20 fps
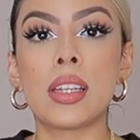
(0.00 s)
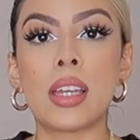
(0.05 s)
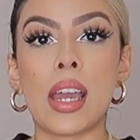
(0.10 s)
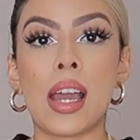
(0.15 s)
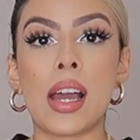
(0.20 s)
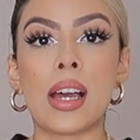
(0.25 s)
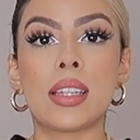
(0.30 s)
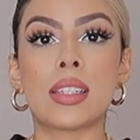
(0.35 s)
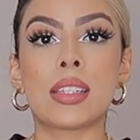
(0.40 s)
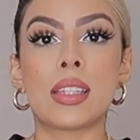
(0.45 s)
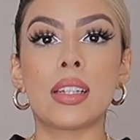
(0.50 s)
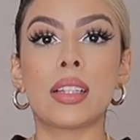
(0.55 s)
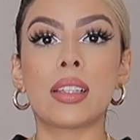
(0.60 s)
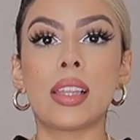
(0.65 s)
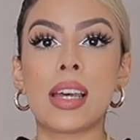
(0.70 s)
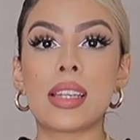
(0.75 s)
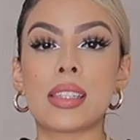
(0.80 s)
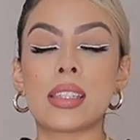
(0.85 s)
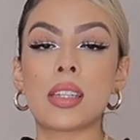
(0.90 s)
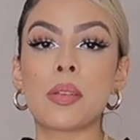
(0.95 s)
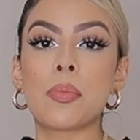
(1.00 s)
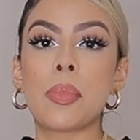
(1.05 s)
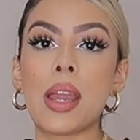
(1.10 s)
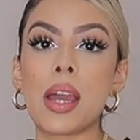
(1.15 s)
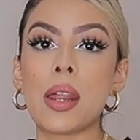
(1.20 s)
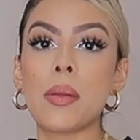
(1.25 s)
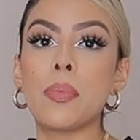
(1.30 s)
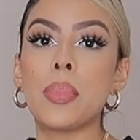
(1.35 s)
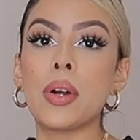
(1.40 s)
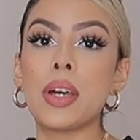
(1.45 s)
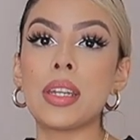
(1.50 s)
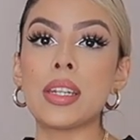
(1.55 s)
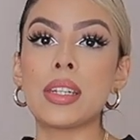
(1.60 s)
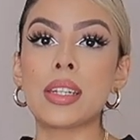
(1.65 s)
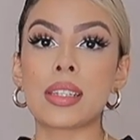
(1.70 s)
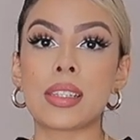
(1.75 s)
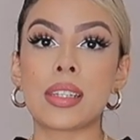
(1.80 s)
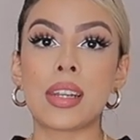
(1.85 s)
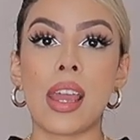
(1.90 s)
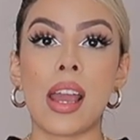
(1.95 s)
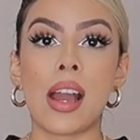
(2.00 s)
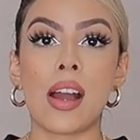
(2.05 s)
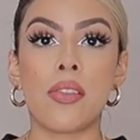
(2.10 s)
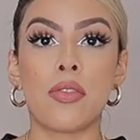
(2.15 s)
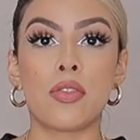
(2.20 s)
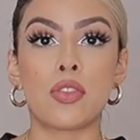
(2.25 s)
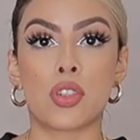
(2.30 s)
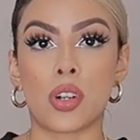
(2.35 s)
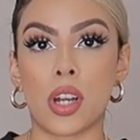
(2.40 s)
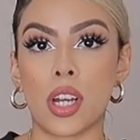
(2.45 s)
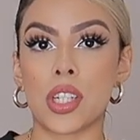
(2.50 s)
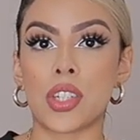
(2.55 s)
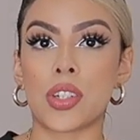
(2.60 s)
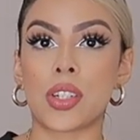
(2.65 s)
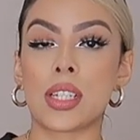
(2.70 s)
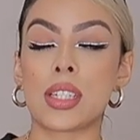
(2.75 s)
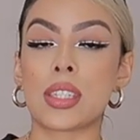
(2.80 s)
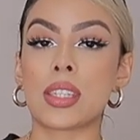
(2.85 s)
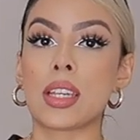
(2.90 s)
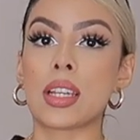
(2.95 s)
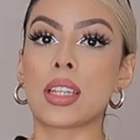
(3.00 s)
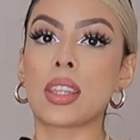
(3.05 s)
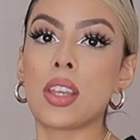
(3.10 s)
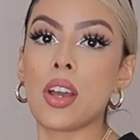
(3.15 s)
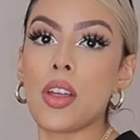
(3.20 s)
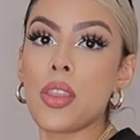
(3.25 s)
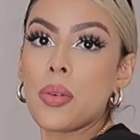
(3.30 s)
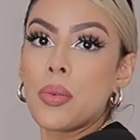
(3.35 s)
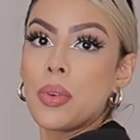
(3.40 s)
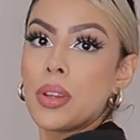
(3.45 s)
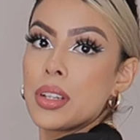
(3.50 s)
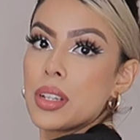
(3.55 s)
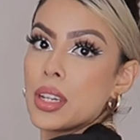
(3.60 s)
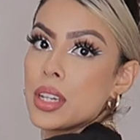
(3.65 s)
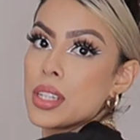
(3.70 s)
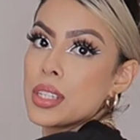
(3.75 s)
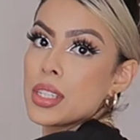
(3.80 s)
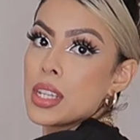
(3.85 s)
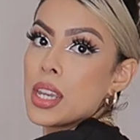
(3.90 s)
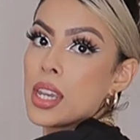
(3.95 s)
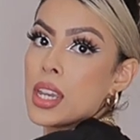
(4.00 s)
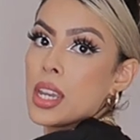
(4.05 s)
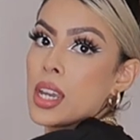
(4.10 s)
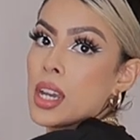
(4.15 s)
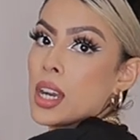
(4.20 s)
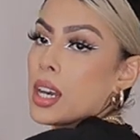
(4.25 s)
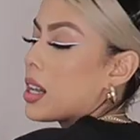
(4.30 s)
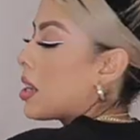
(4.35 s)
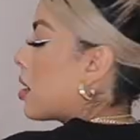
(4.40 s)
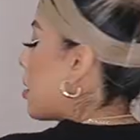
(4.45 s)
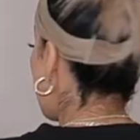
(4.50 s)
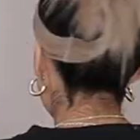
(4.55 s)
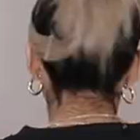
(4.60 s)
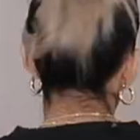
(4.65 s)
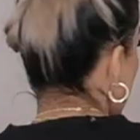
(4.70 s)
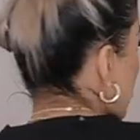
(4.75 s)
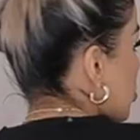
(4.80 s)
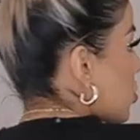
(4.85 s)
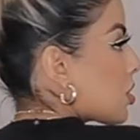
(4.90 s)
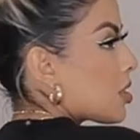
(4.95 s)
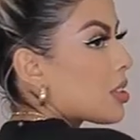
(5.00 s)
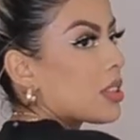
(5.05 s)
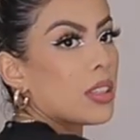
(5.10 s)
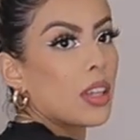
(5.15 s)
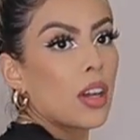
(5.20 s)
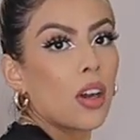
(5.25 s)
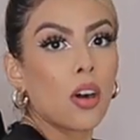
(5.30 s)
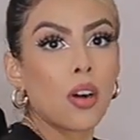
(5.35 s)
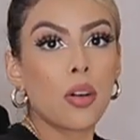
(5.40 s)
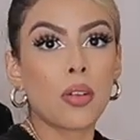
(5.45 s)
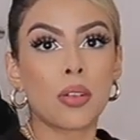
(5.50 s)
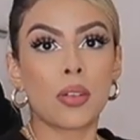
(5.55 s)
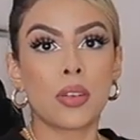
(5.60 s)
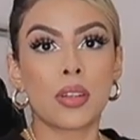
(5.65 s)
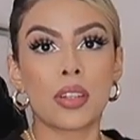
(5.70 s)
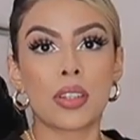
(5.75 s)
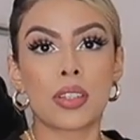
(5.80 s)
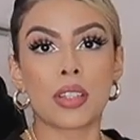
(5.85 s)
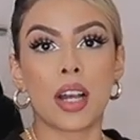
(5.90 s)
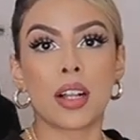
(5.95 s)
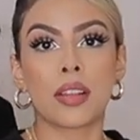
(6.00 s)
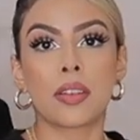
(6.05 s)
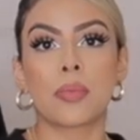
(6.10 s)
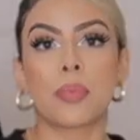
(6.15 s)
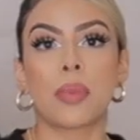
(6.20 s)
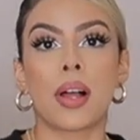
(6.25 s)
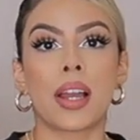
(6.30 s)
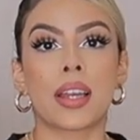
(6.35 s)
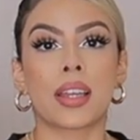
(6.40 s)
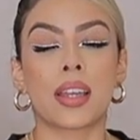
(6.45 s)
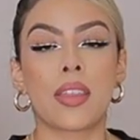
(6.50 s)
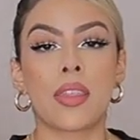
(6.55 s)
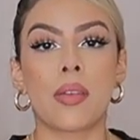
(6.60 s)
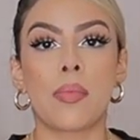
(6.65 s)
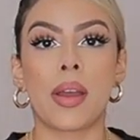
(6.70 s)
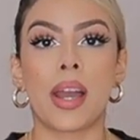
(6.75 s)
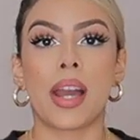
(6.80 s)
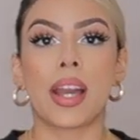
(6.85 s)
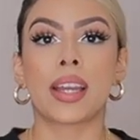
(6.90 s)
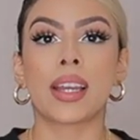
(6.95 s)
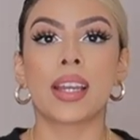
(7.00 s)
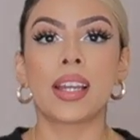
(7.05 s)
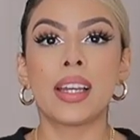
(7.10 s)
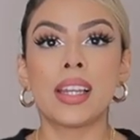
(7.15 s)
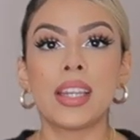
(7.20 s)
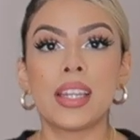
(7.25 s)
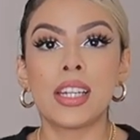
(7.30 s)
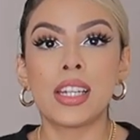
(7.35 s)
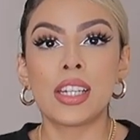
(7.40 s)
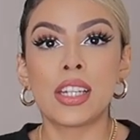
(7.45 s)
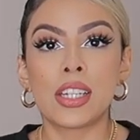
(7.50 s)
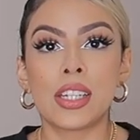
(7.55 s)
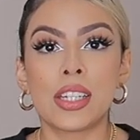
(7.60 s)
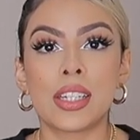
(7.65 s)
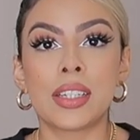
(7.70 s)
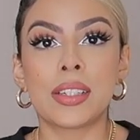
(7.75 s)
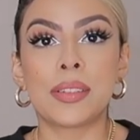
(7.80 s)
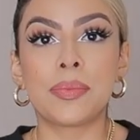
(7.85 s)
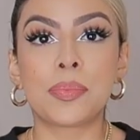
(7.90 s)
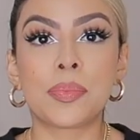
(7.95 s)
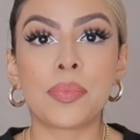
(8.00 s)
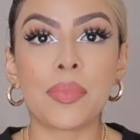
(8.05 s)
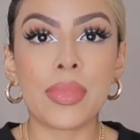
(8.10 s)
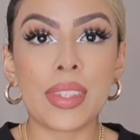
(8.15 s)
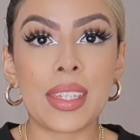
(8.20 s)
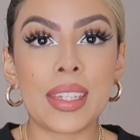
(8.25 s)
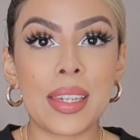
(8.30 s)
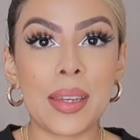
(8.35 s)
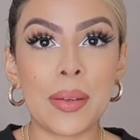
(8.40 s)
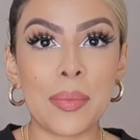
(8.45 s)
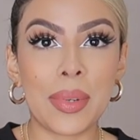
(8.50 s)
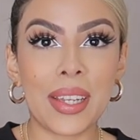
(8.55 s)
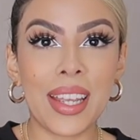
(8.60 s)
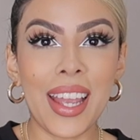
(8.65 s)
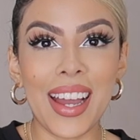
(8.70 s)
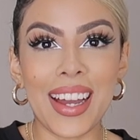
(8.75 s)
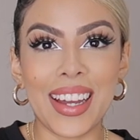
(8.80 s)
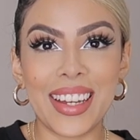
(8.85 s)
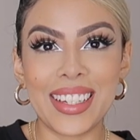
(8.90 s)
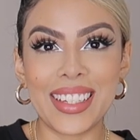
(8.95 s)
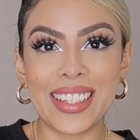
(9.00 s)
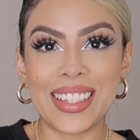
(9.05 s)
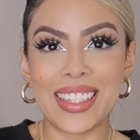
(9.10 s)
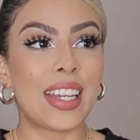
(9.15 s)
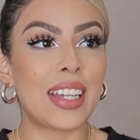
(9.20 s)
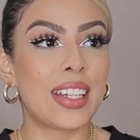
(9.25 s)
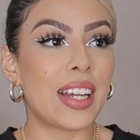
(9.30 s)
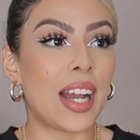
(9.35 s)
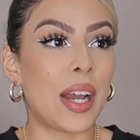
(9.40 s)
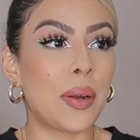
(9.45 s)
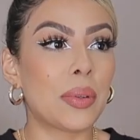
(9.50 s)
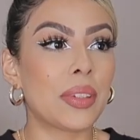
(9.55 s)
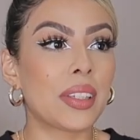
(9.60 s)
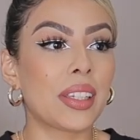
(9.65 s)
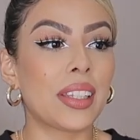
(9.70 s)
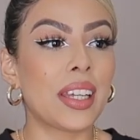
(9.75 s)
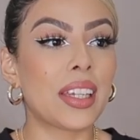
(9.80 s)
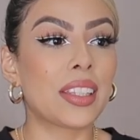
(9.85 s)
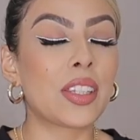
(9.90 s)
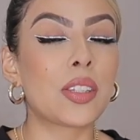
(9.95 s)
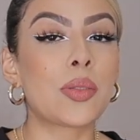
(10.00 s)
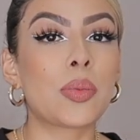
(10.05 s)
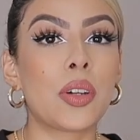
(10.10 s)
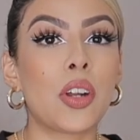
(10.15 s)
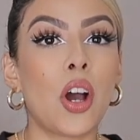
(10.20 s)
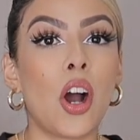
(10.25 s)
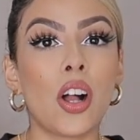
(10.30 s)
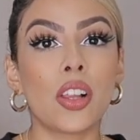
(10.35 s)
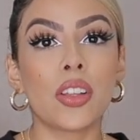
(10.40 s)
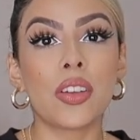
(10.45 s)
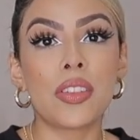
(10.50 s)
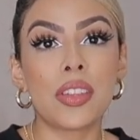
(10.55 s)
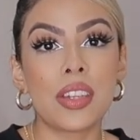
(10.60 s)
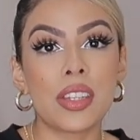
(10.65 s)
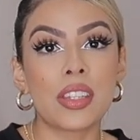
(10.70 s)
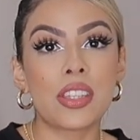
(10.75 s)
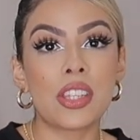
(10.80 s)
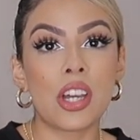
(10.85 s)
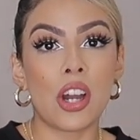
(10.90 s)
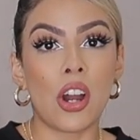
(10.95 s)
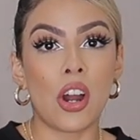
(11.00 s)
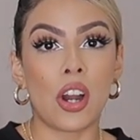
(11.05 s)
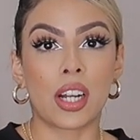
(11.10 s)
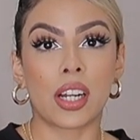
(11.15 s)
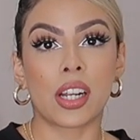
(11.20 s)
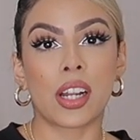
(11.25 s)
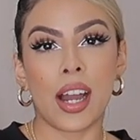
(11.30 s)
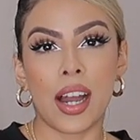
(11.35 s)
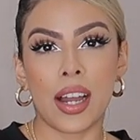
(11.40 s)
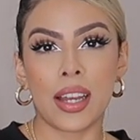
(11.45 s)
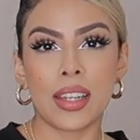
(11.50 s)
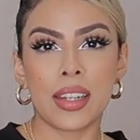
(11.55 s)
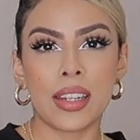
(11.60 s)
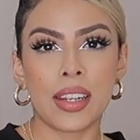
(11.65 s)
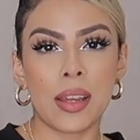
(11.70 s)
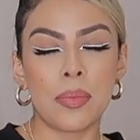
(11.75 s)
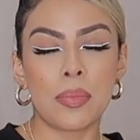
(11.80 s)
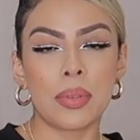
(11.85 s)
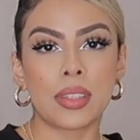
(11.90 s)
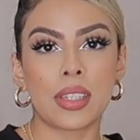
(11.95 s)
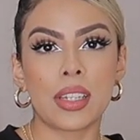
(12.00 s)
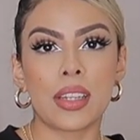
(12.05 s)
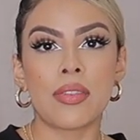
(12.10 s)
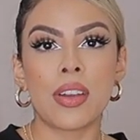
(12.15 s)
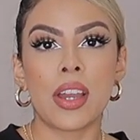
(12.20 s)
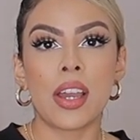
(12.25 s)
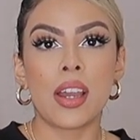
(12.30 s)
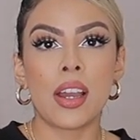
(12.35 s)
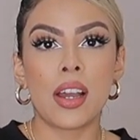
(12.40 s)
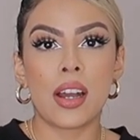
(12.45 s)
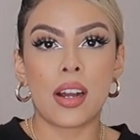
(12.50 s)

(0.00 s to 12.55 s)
It has an elastic band, but it doesn't have drawstrings like the other one does. And it's just all solid black in the back. But yeah, I really like this one. All of these are cotton, I believe.